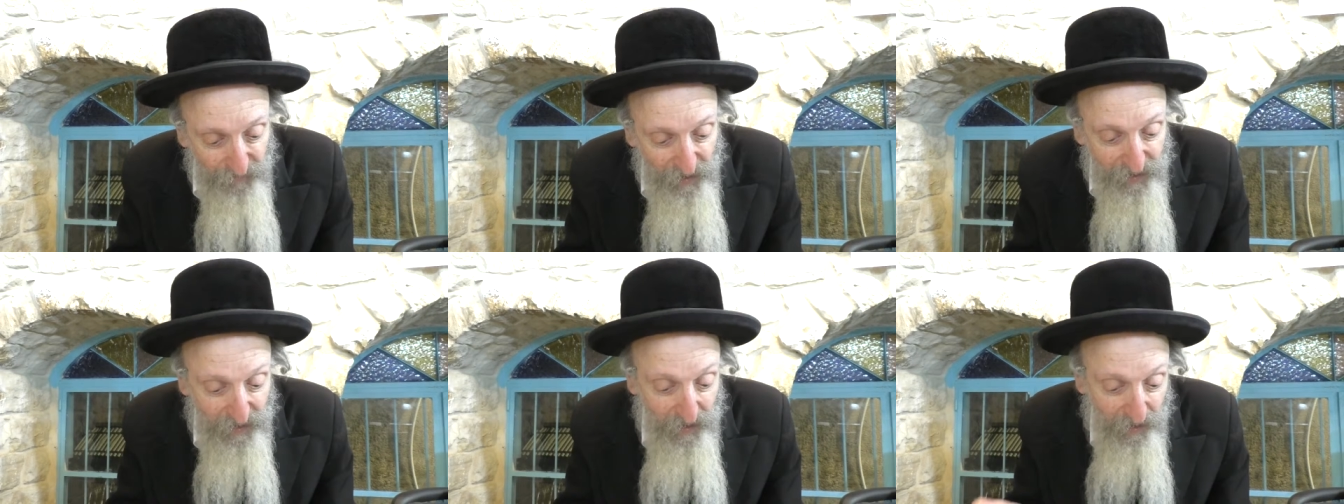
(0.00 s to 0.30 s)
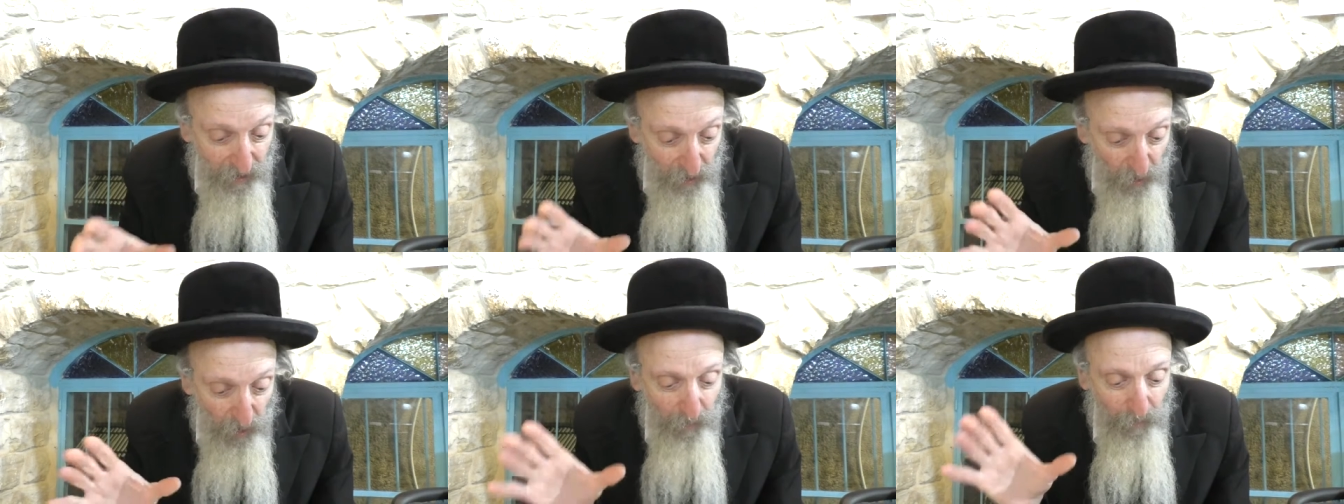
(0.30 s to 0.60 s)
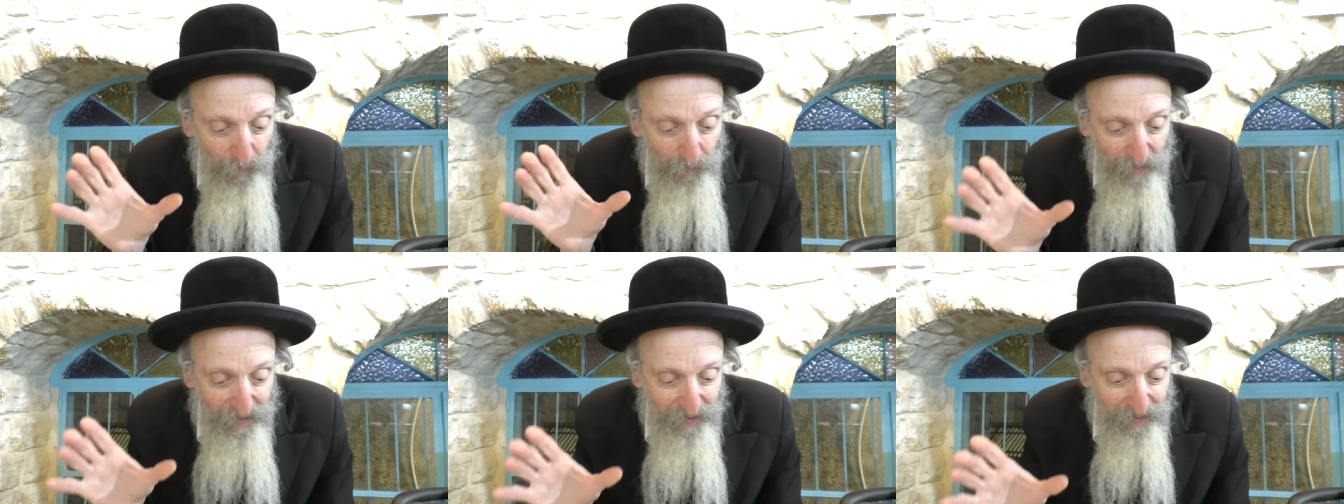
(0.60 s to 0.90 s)
It's like a
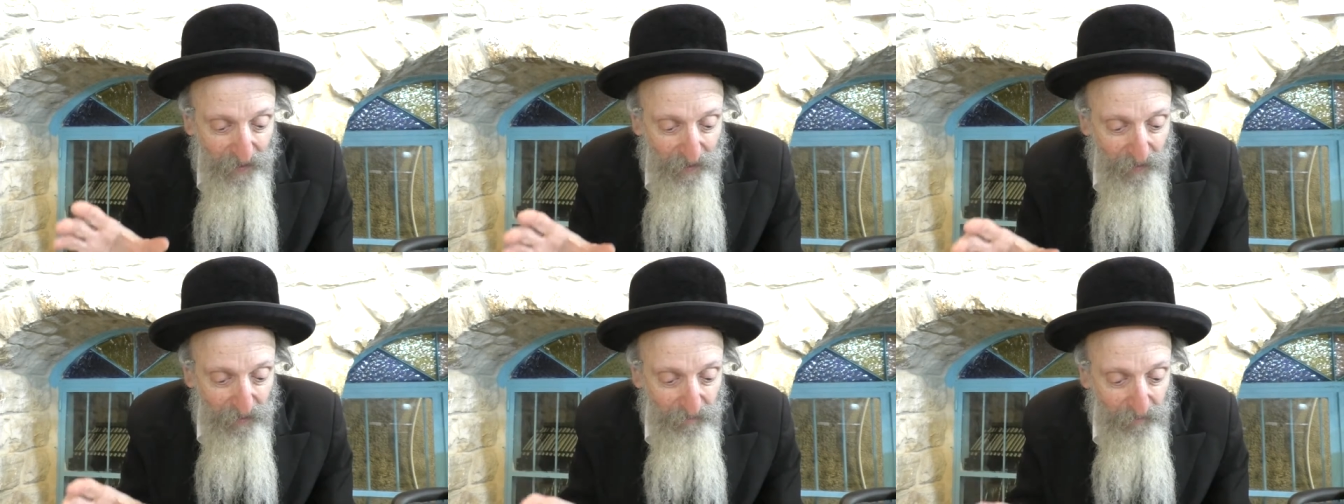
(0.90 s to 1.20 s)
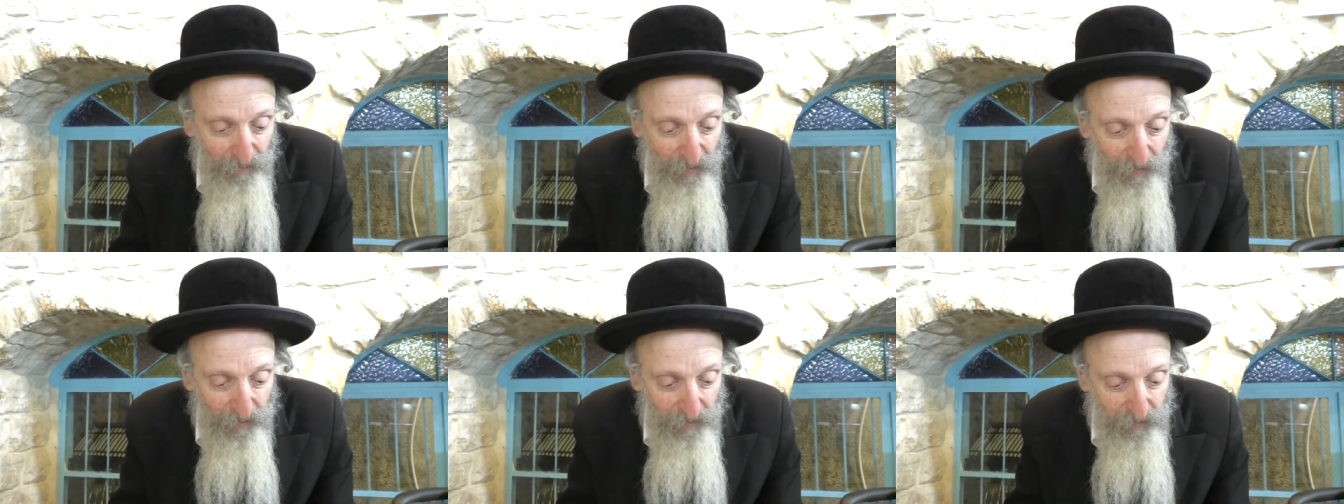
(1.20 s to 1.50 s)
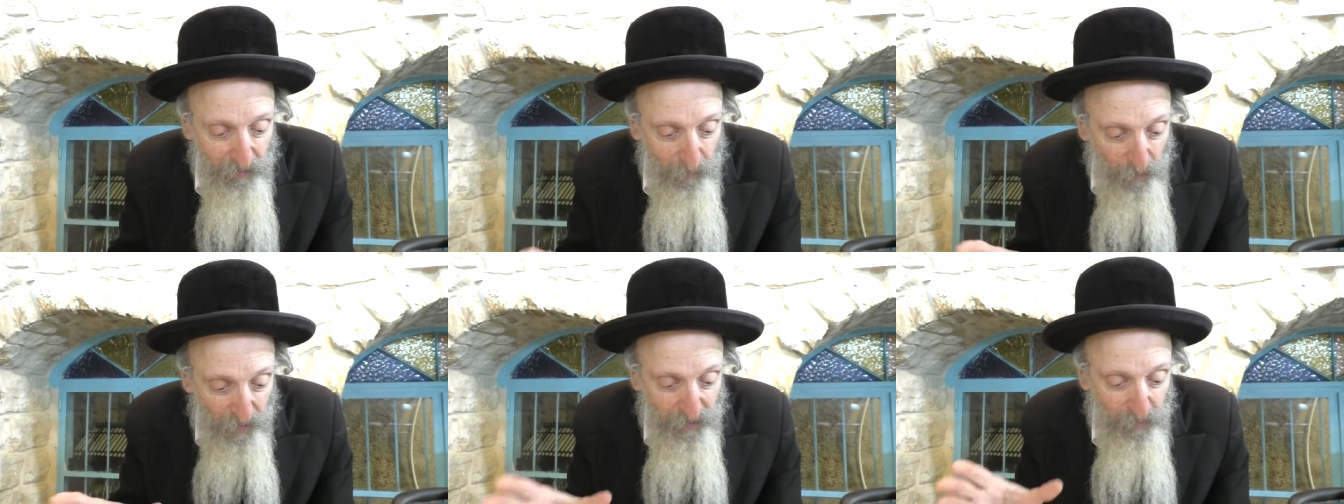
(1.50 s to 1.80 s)
normal Pesach,
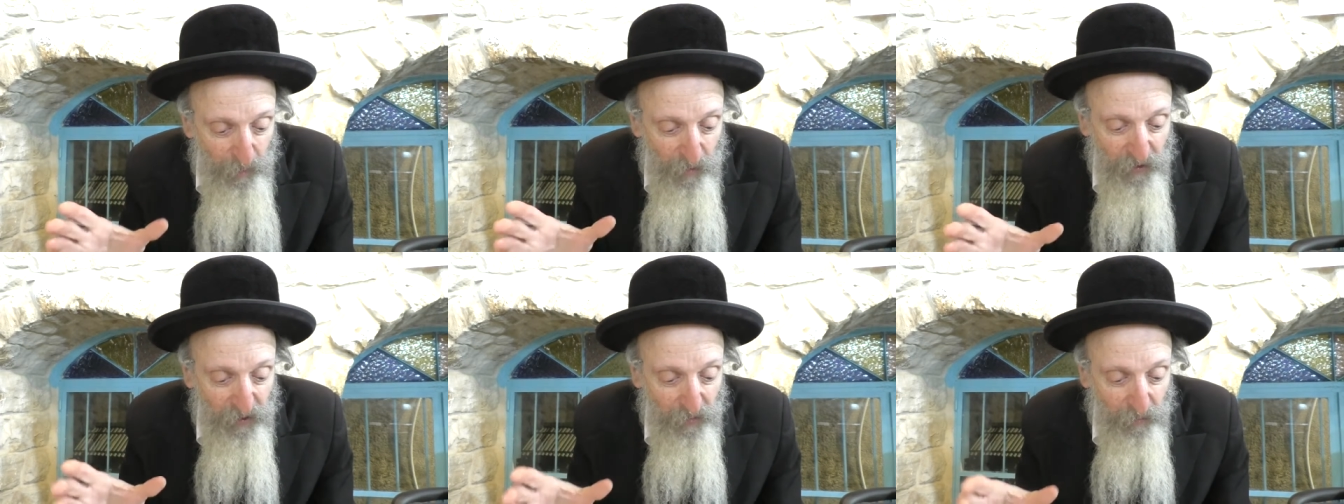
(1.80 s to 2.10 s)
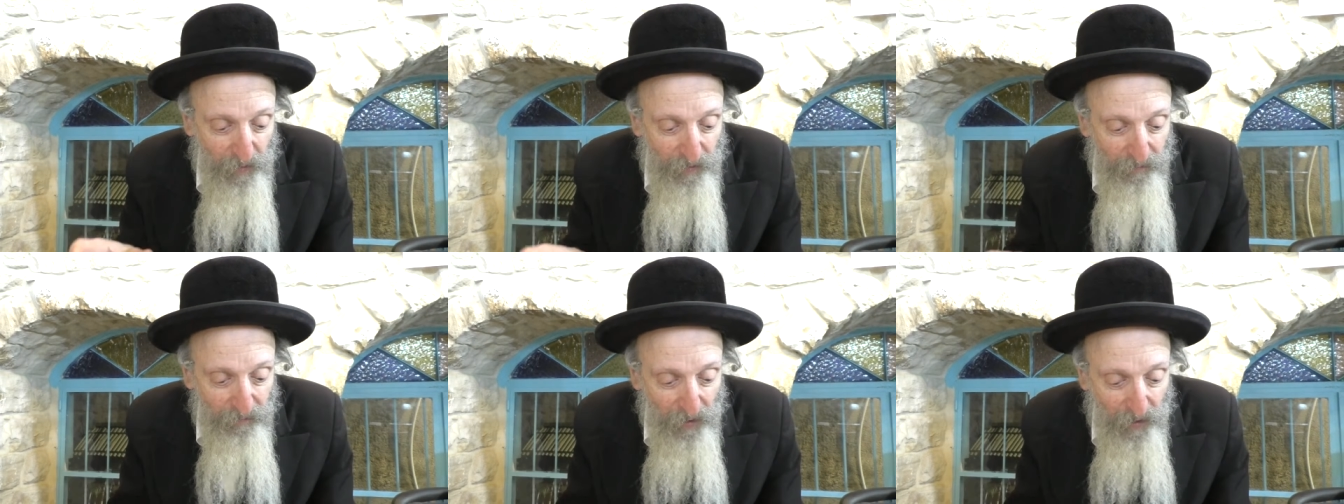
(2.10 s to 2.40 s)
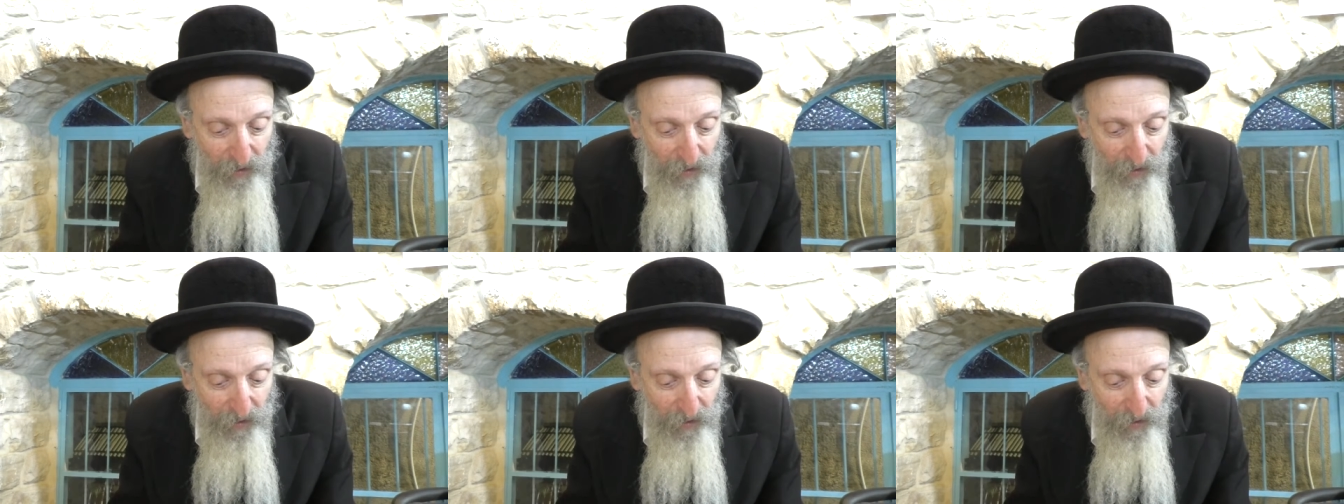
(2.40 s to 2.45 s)
the way it's supposed to be.